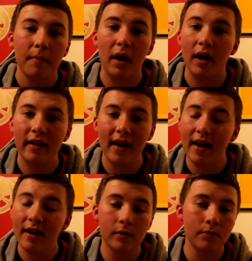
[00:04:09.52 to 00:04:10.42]
But
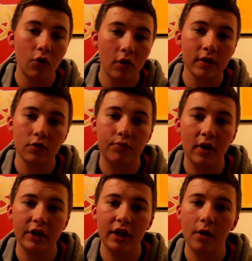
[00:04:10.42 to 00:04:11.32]
again, it was more Arsenal
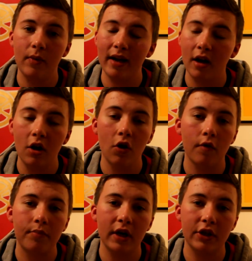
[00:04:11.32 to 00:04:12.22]
pressure. We had a lot
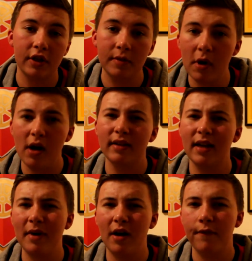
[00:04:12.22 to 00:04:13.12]
of pressure. Spurs had
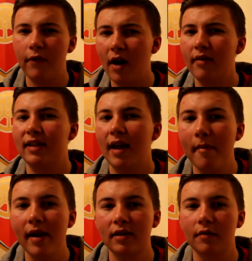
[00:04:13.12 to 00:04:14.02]
about 5-10
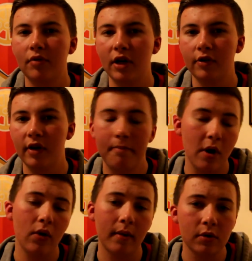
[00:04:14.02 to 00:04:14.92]
minutes of pressure in the
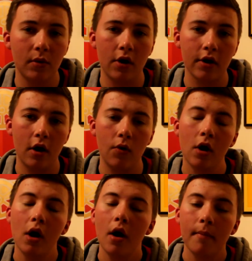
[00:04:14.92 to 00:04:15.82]
build-up to our goal.
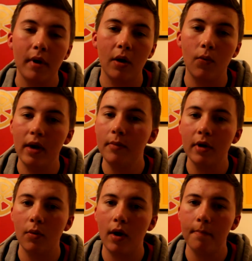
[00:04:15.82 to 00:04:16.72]
But we were
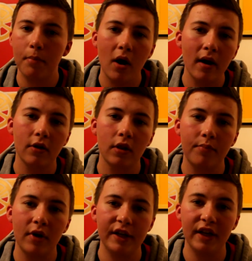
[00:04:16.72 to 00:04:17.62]
the one pining on the
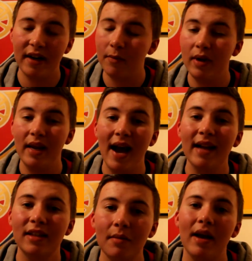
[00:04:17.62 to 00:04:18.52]
pressure and it, we
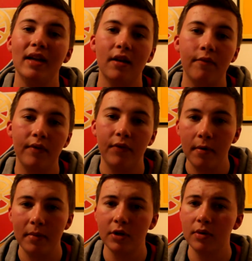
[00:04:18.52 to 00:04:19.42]
had to make something from
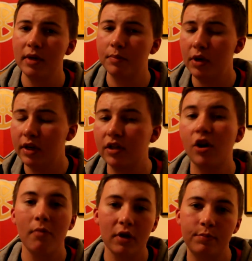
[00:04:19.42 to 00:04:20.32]
it because we were just putting
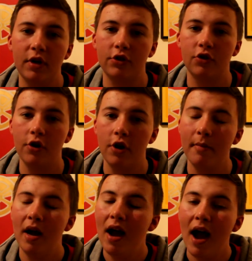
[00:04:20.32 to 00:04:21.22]
so much pressure on
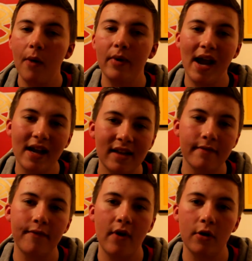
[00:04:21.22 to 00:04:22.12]
them and we had to have
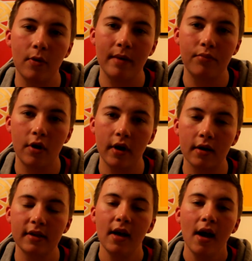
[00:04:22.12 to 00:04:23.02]
a final end product.